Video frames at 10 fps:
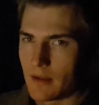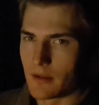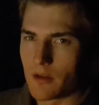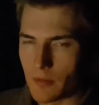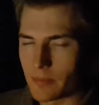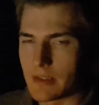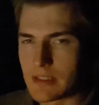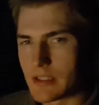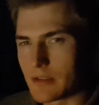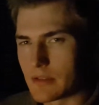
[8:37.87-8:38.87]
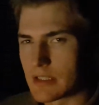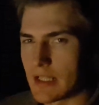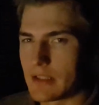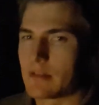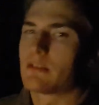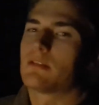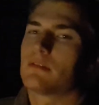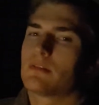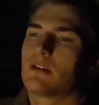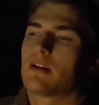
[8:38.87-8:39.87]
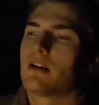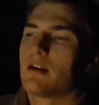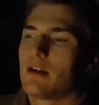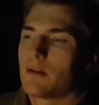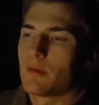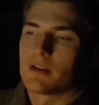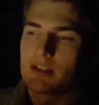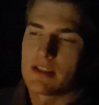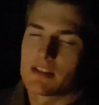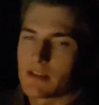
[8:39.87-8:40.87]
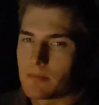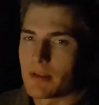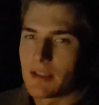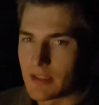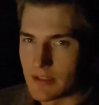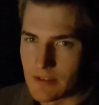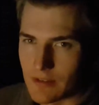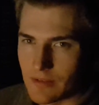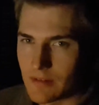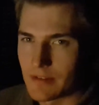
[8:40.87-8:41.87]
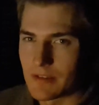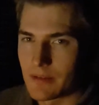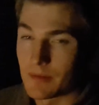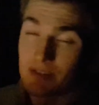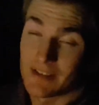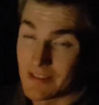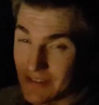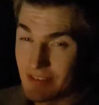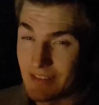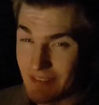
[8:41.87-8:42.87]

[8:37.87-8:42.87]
not be too technical when teaching beginner students, which is,